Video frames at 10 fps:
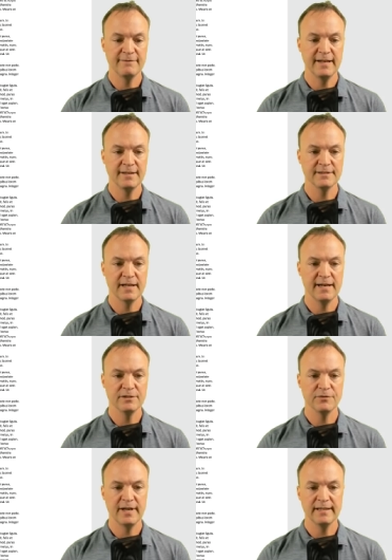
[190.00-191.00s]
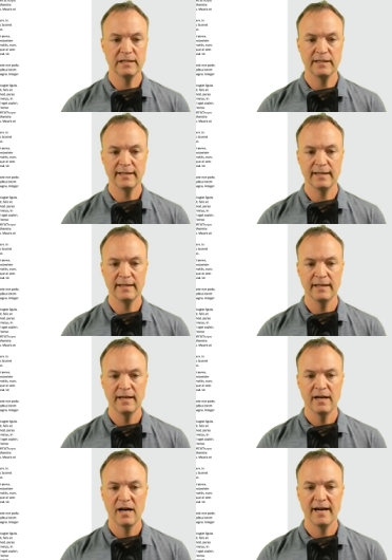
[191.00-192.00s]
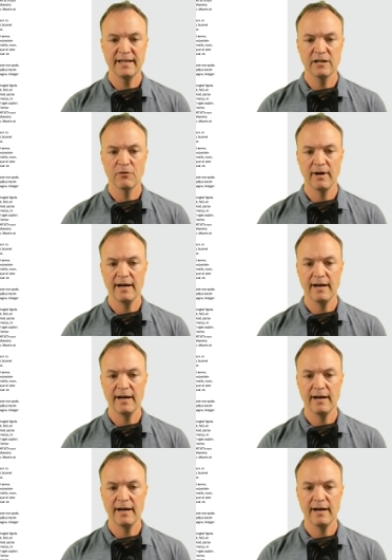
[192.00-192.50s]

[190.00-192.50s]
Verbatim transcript: the left-hand side. So if I click it, I can